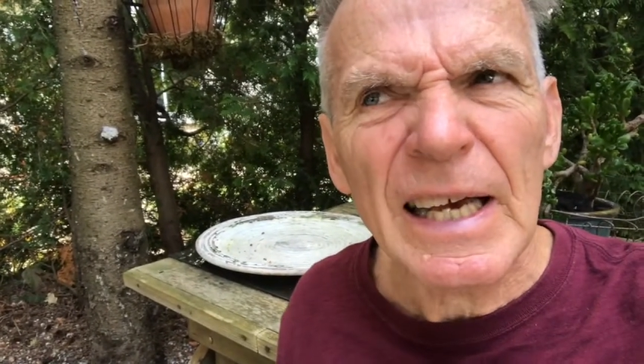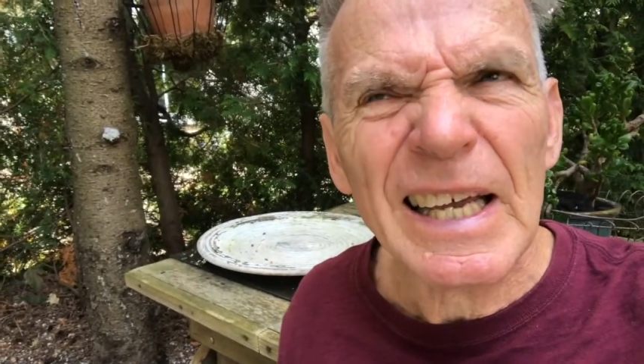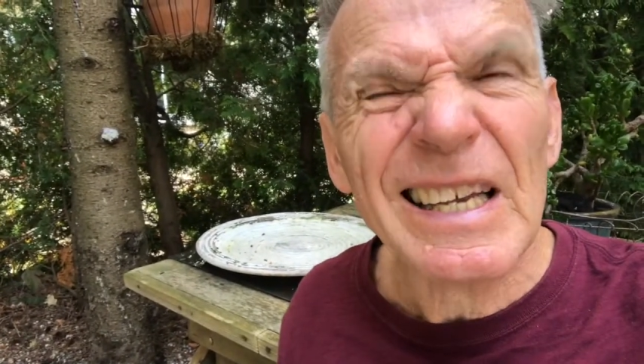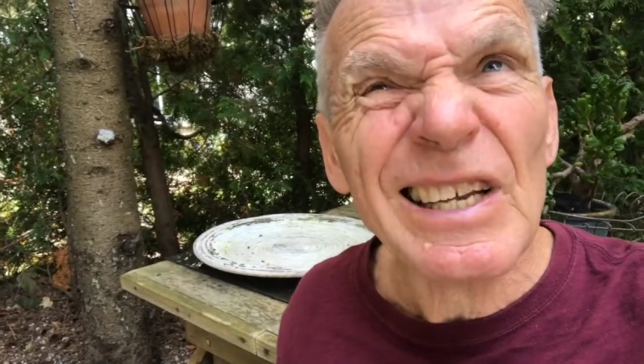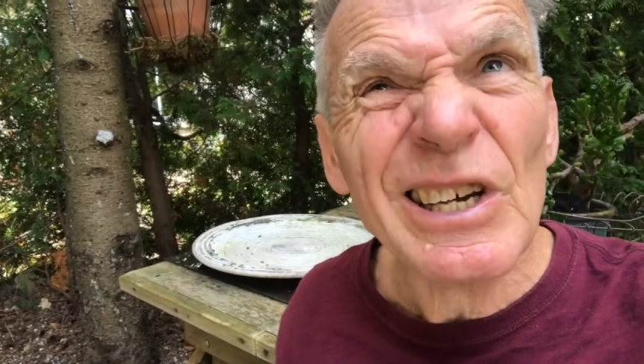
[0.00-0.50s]

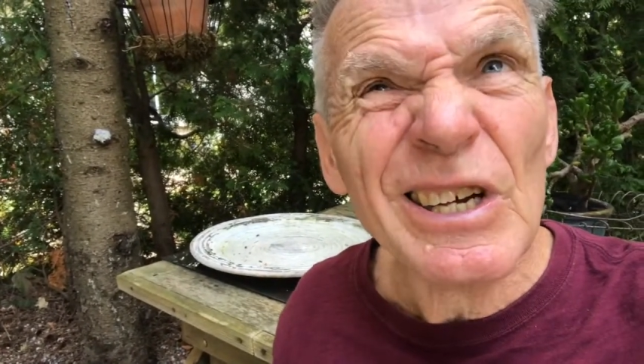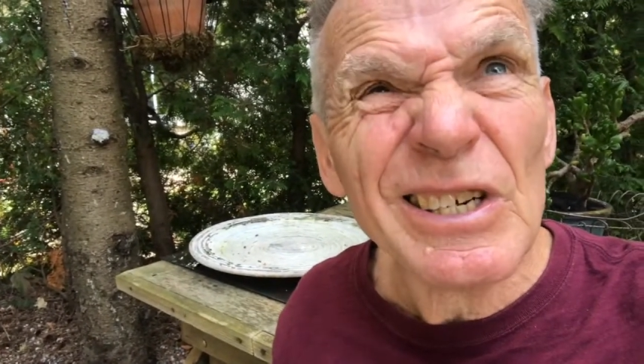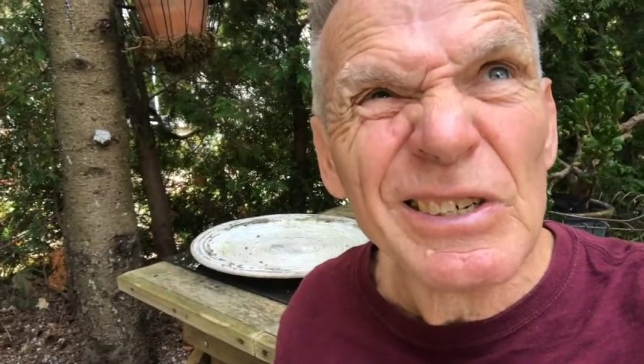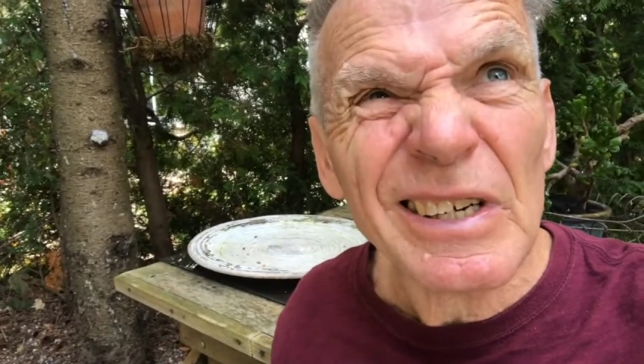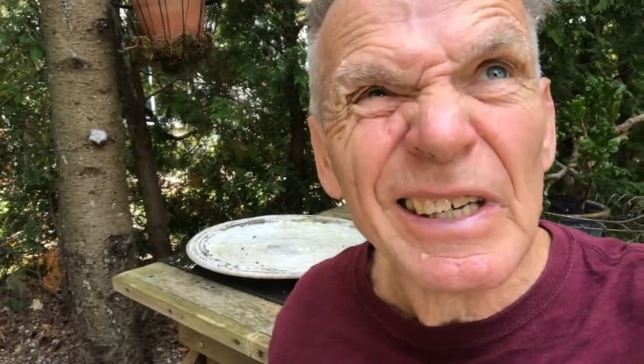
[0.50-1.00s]
And
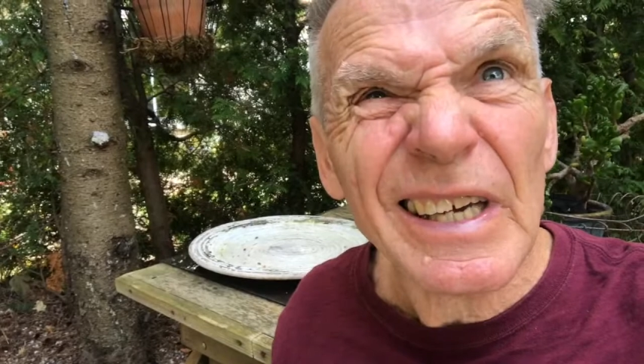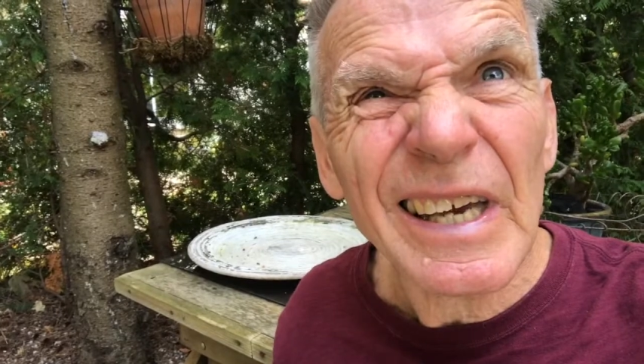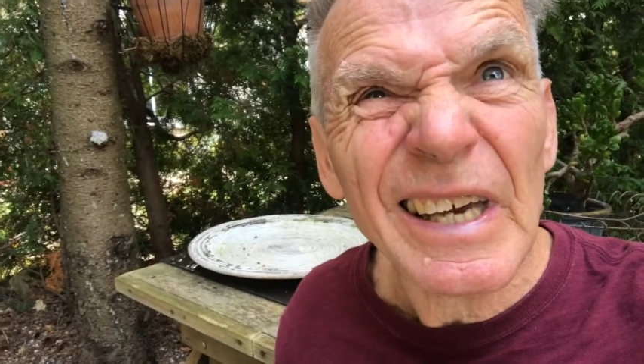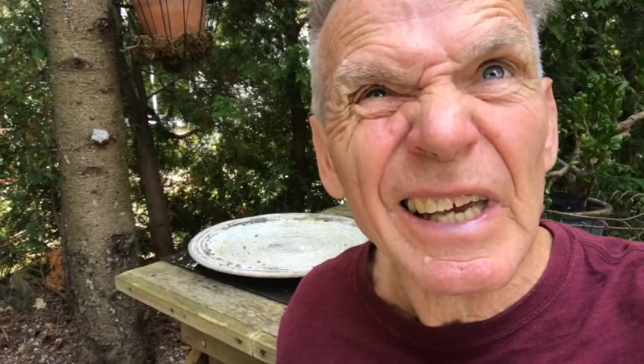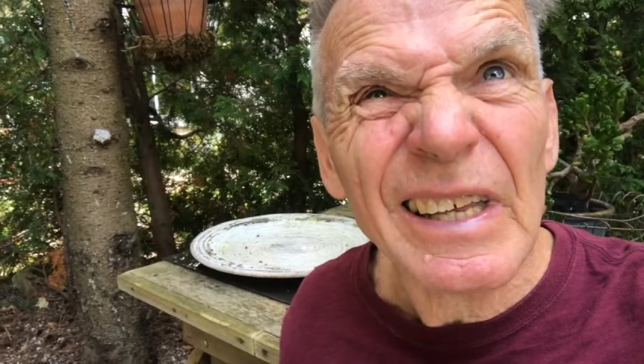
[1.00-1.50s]

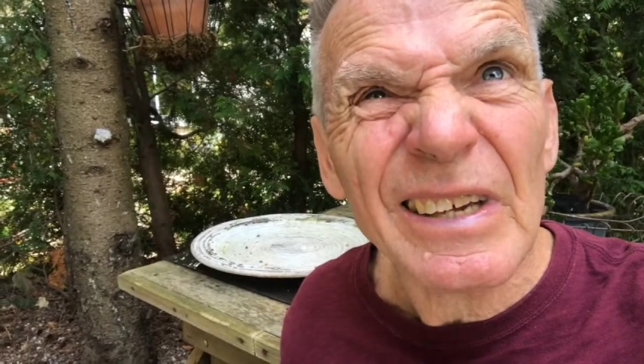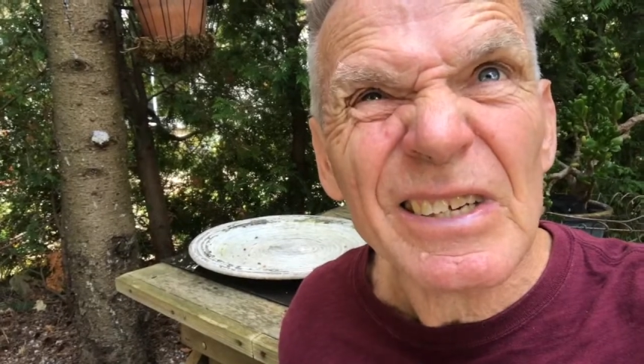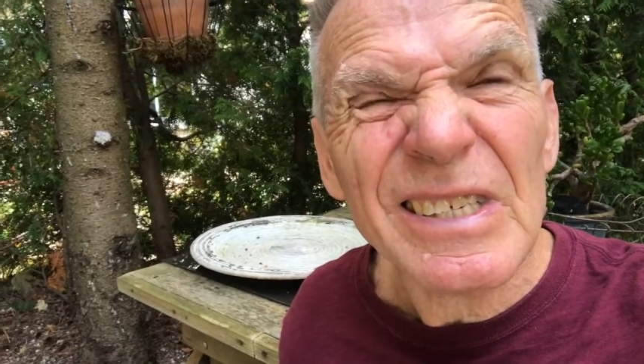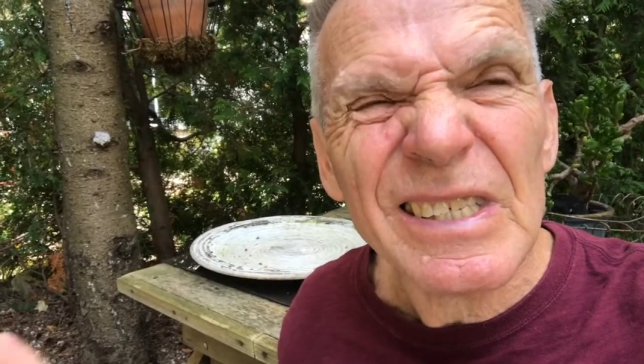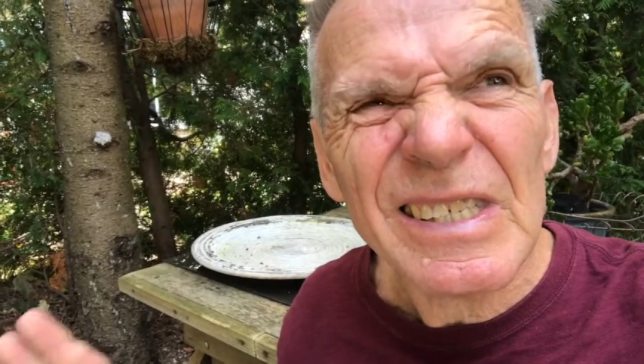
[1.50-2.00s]
usually
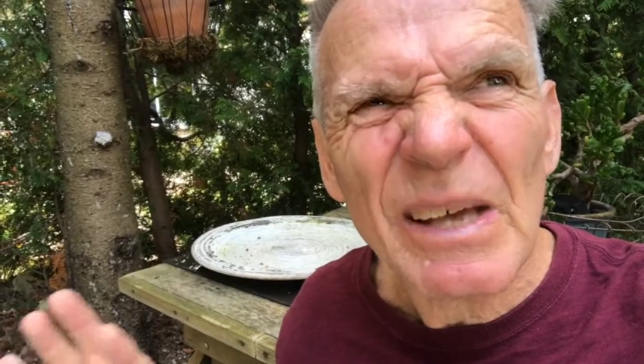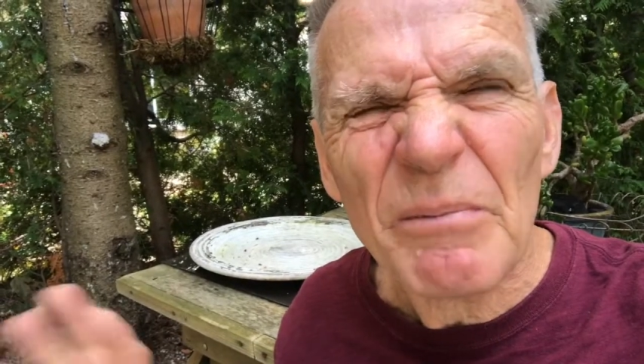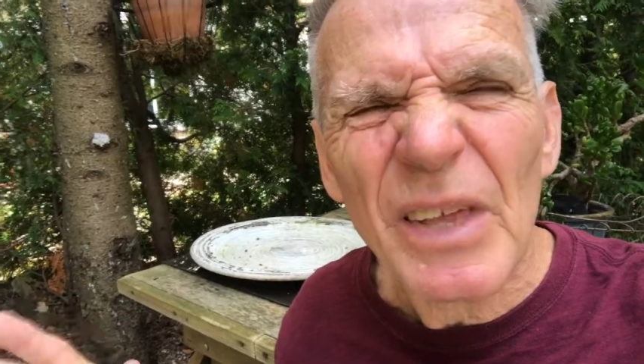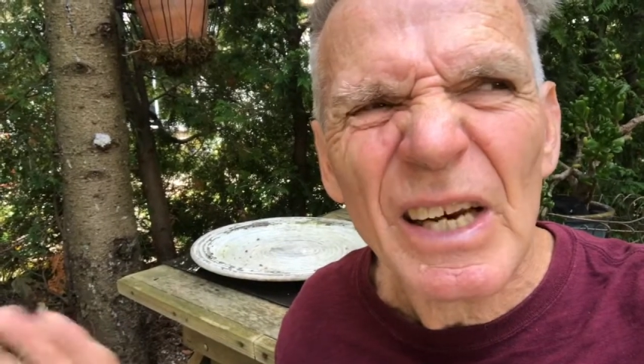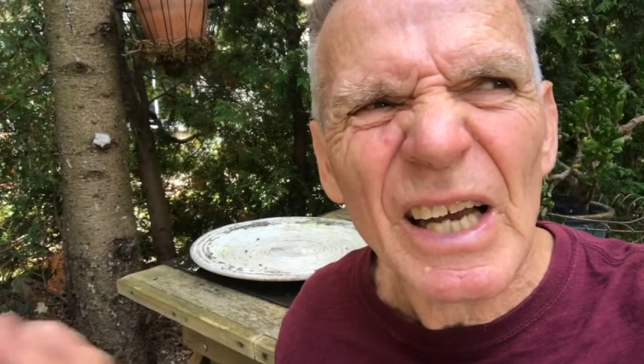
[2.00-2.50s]
there's
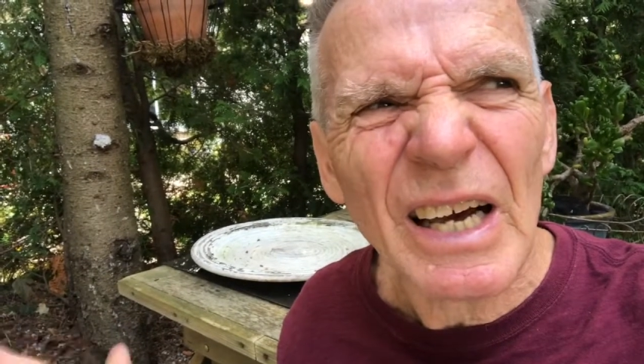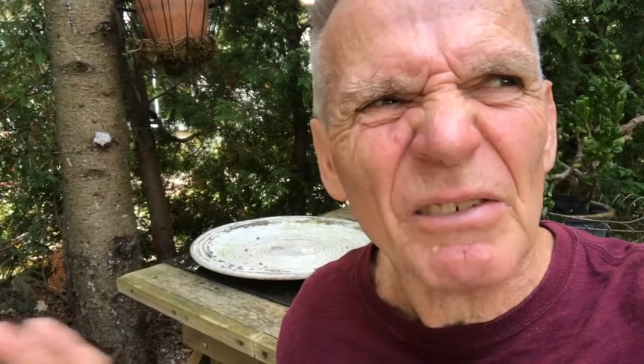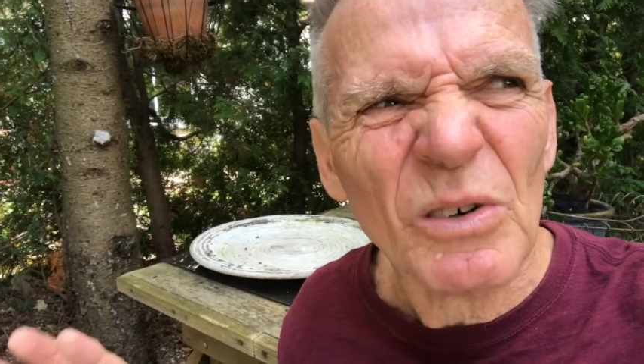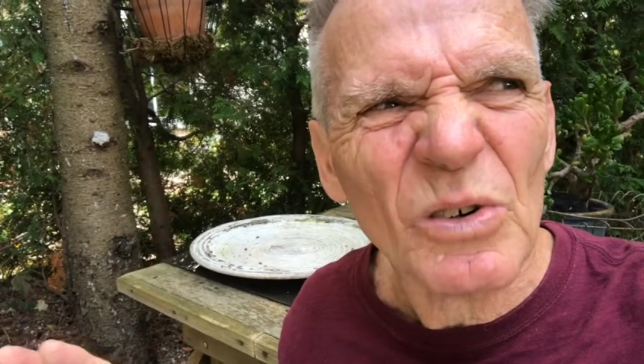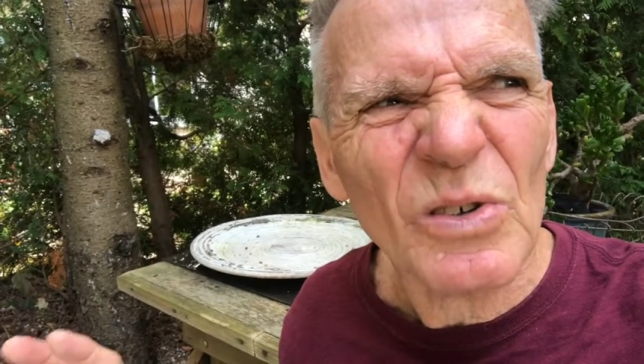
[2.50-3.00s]
something not
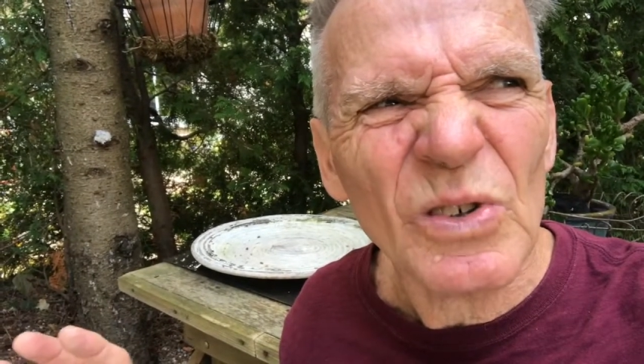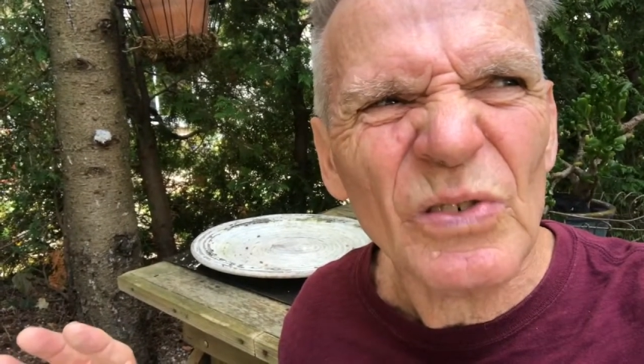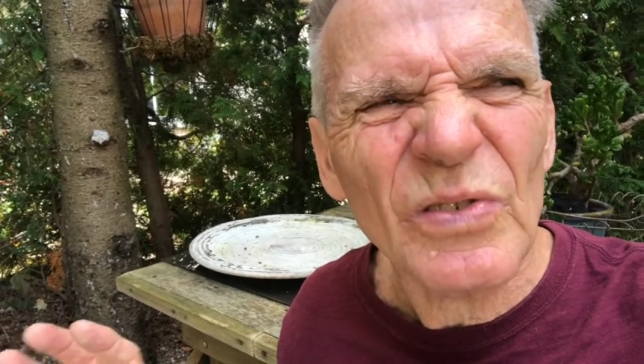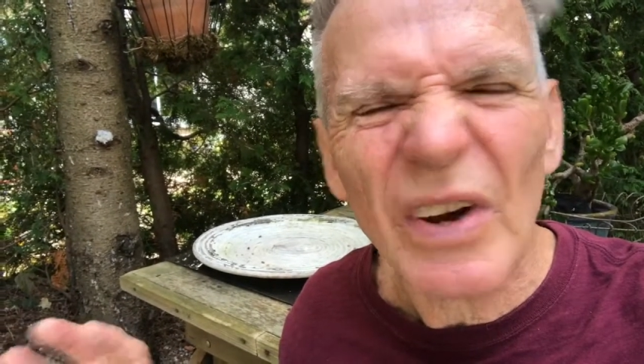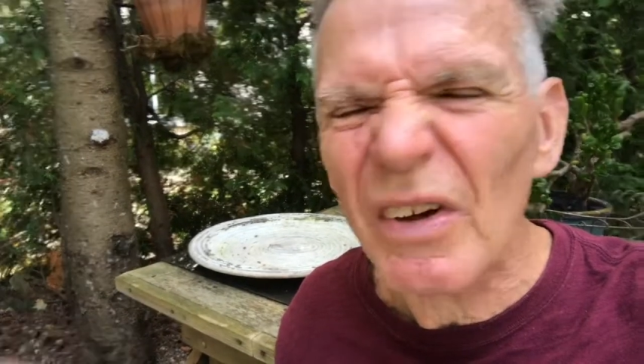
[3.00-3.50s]

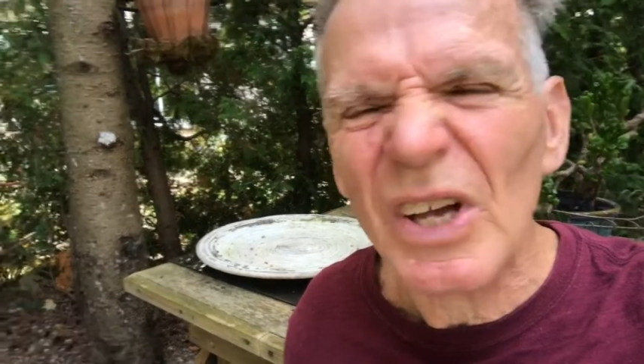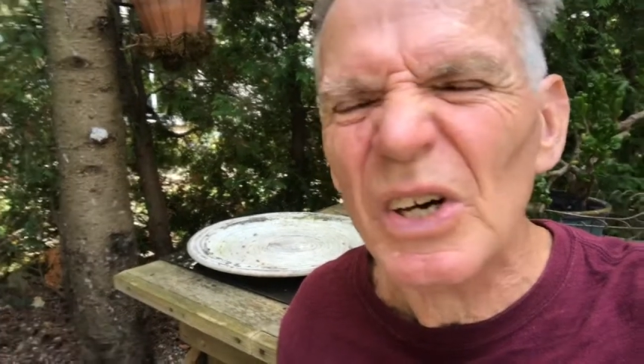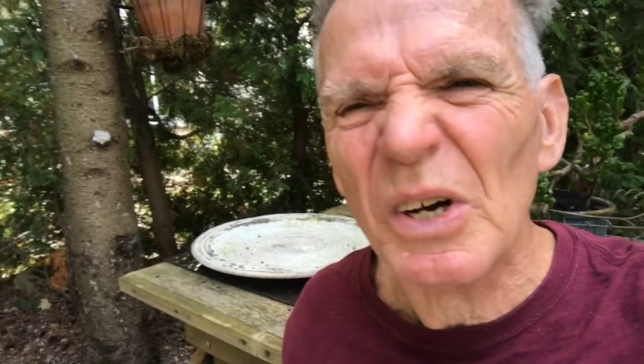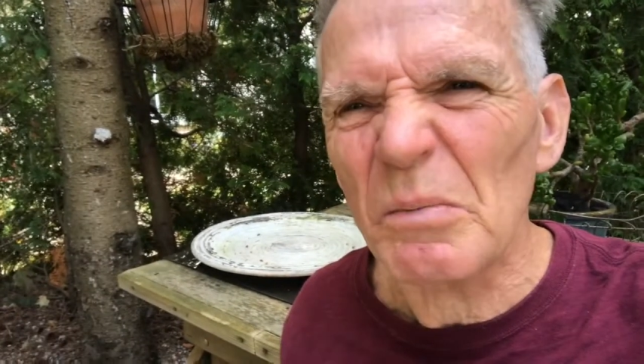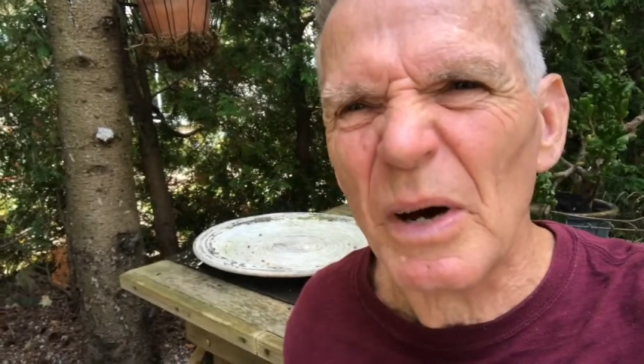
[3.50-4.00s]
very
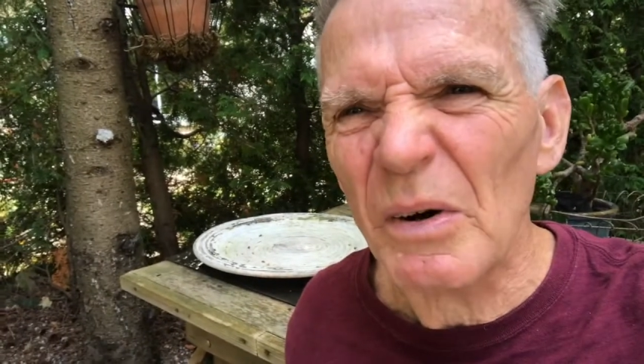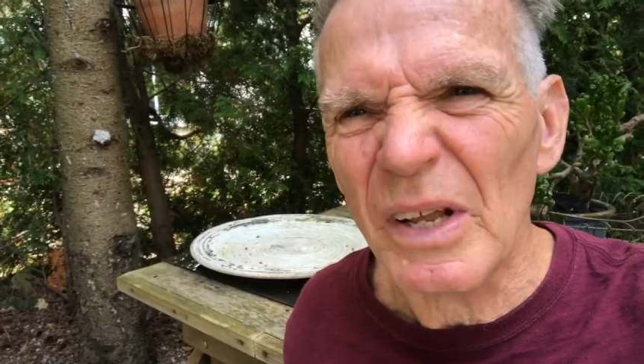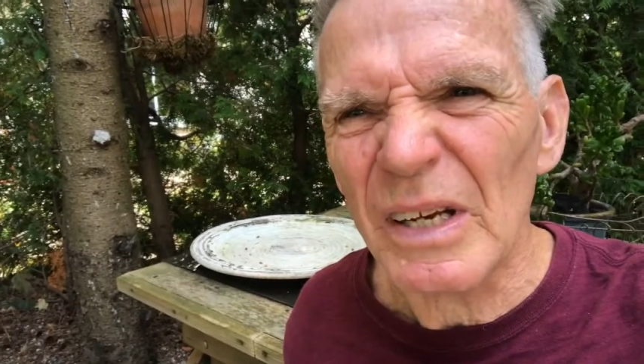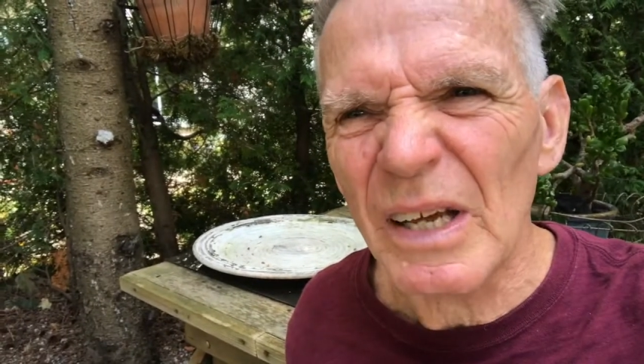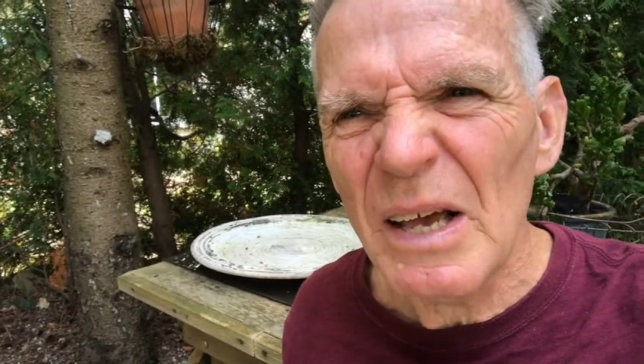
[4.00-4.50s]
good about
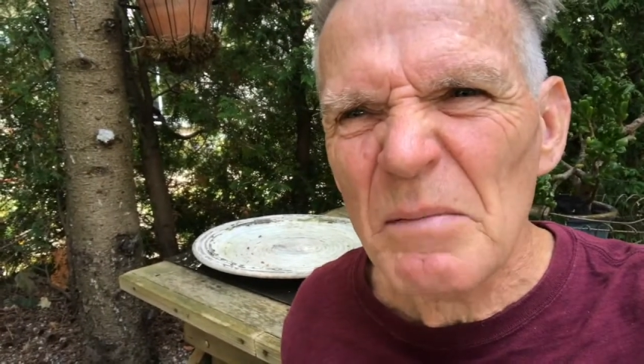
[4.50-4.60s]
it.